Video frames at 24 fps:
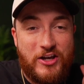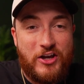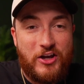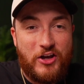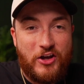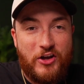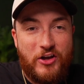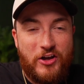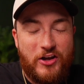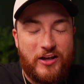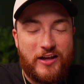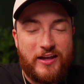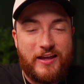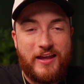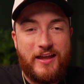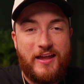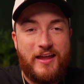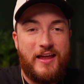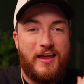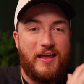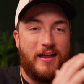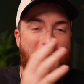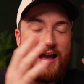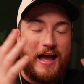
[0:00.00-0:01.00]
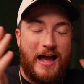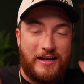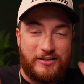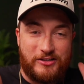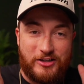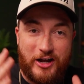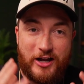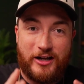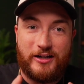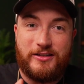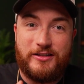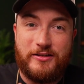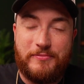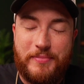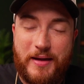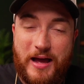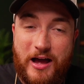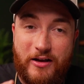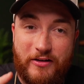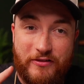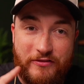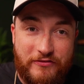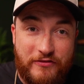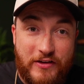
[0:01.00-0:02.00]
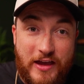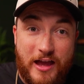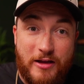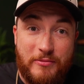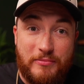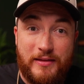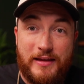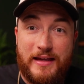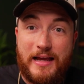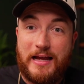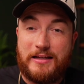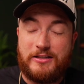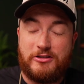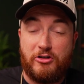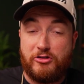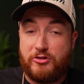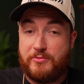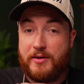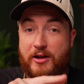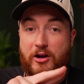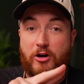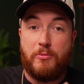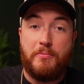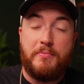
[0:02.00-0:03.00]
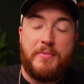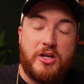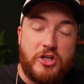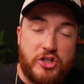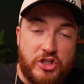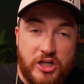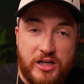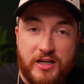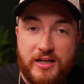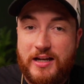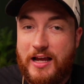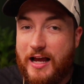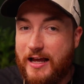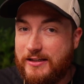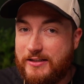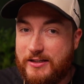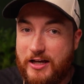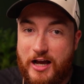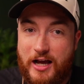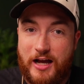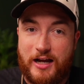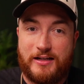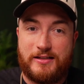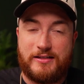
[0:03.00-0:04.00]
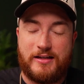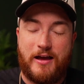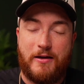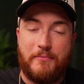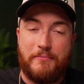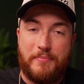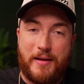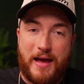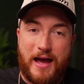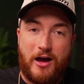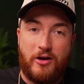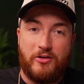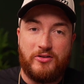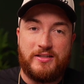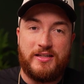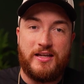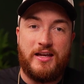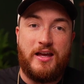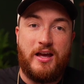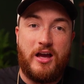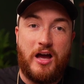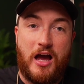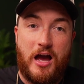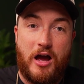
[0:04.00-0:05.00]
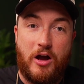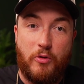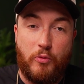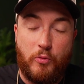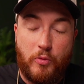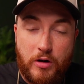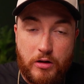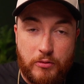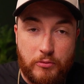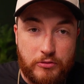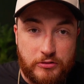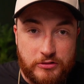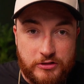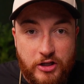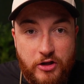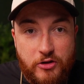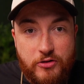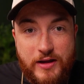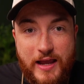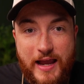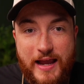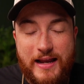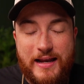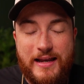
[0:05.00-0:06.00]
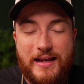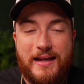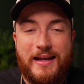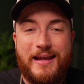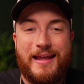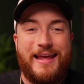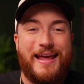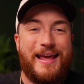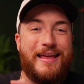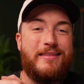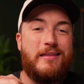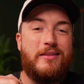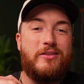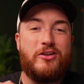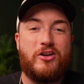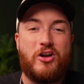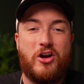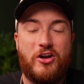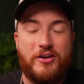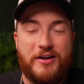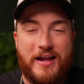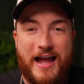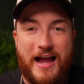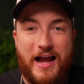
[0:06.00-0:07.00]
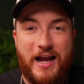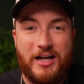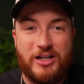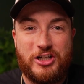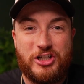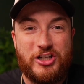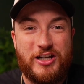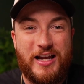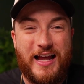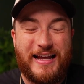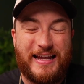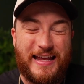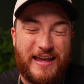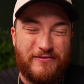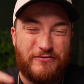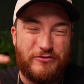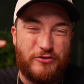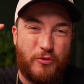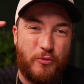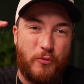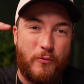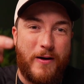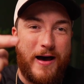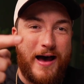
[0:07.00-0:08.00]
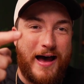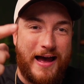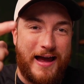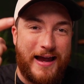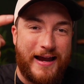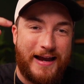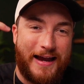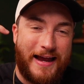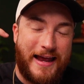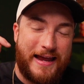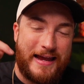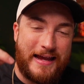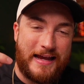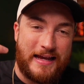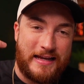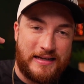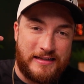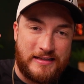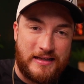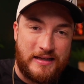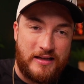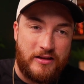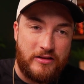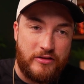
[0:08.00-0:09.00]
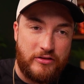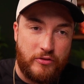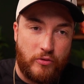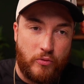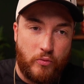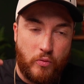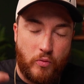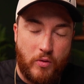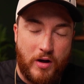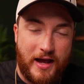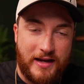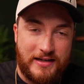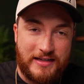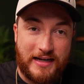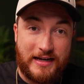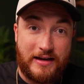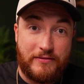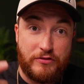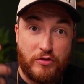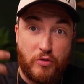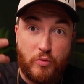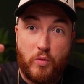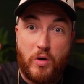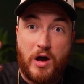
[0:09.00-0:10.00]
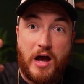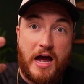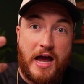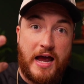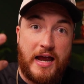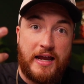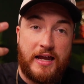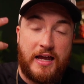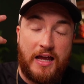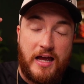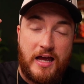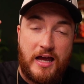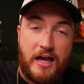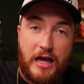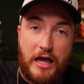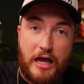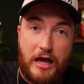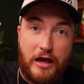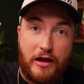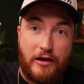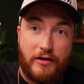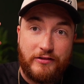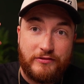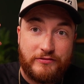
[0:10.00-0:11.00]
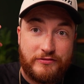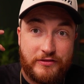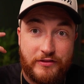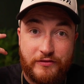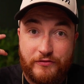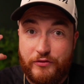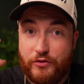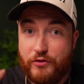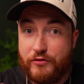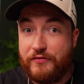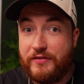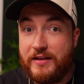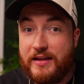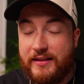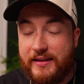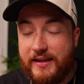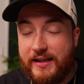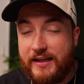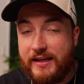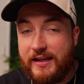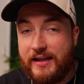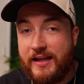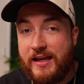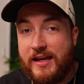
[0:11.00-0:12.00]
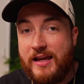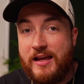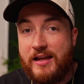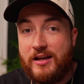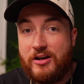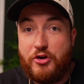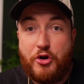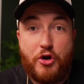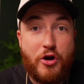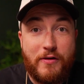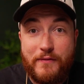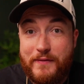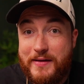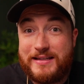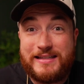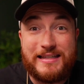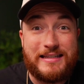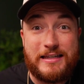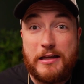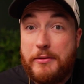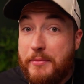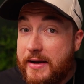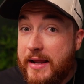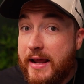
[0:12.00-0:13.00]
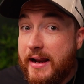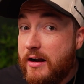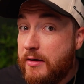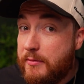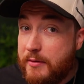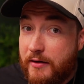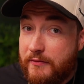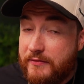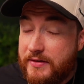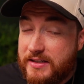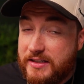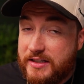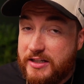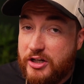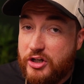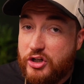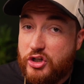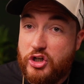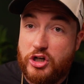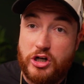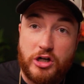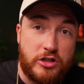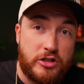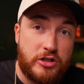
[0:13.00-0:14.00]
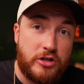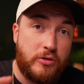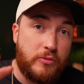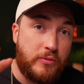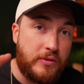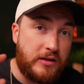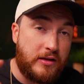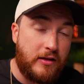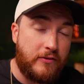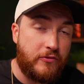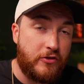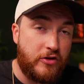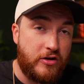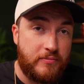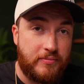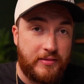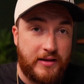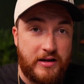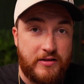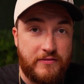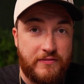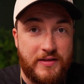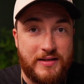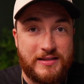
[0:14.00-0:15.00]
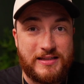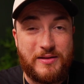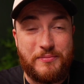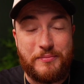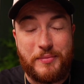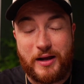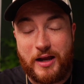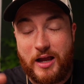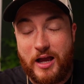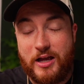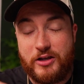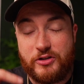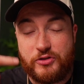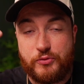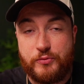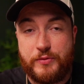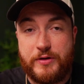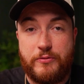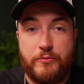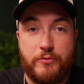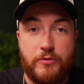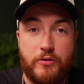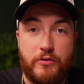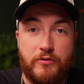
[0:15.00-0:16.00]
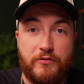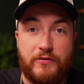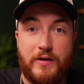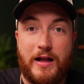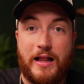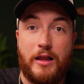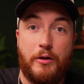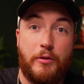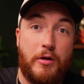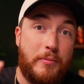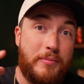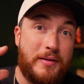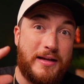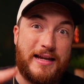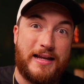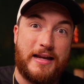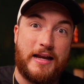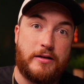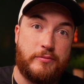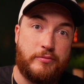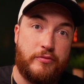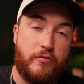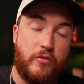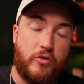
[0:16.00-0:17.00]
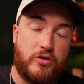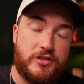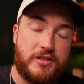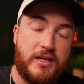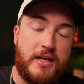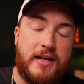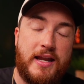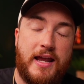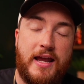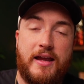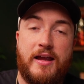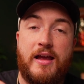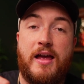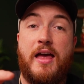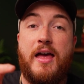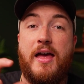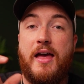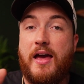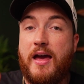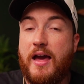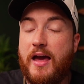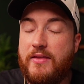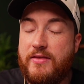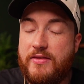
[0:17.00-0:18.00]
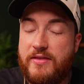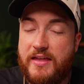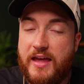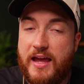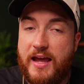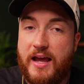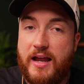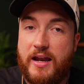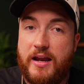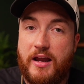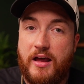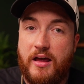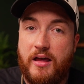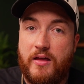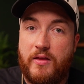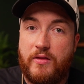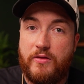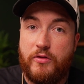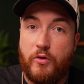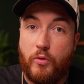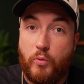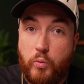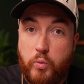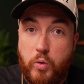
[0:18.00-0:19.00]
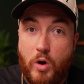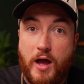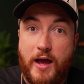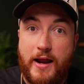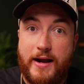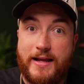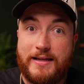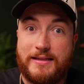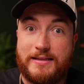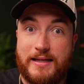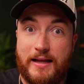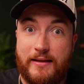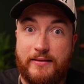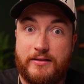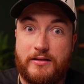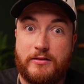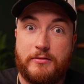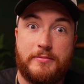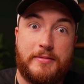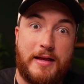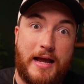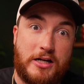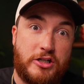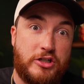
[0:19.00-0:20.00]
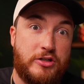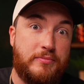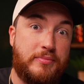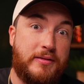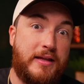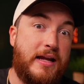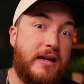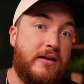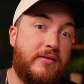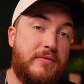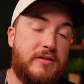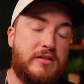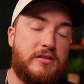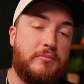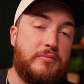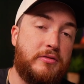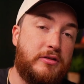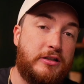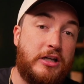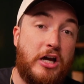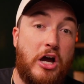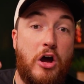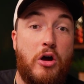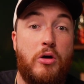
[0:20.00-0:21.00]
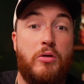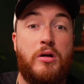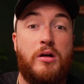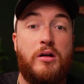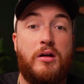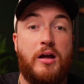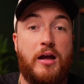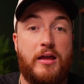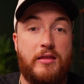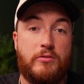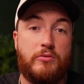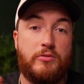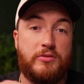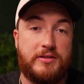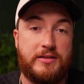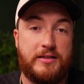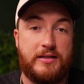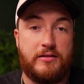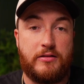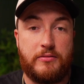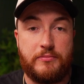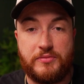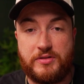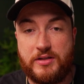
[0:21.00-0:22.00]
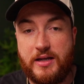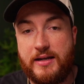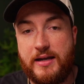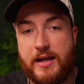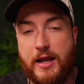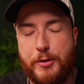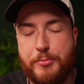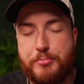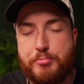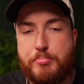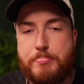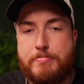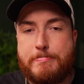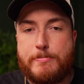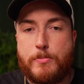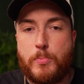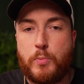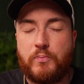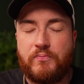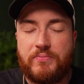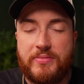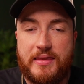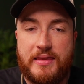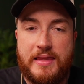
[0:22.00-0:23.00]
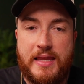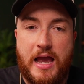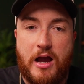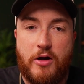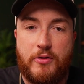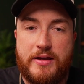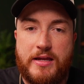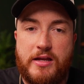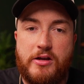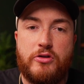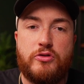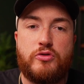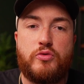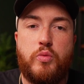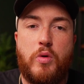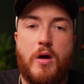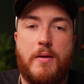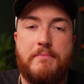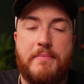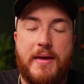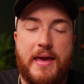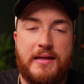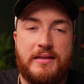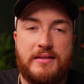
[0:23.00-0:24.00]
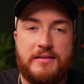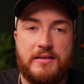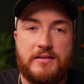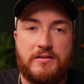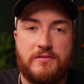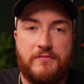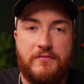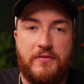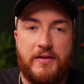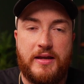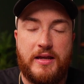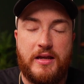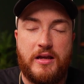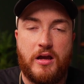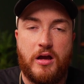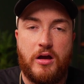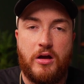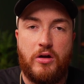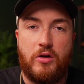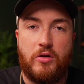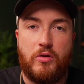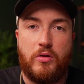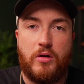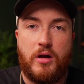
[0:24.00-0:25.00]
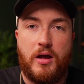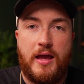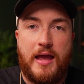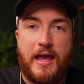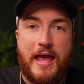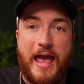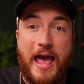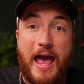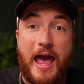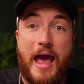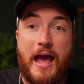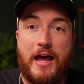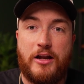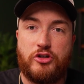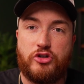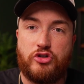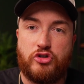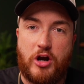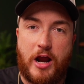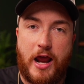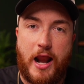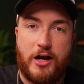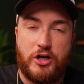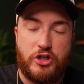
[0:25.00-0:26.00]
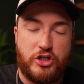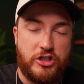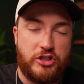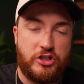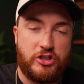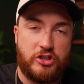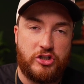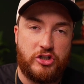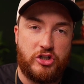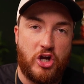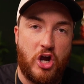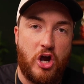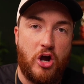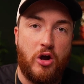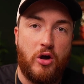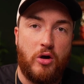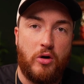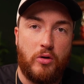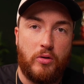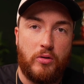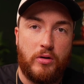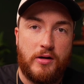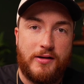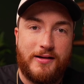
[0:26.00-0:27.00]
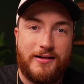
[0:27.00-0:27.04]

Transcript: hook. I talked about family, I talked about our mission, I talked about where we're located, and then the call to action, I gave the why and the what. I give the why of if you're feeling nervous, intimidated about visiting a church, we'd love for you to plan a visit because we will follow up and connect before Sunday. And then the what is telling them to actually plan a visit below, and then we'll see them Sunday. Now, here's what makes this video ad strategy so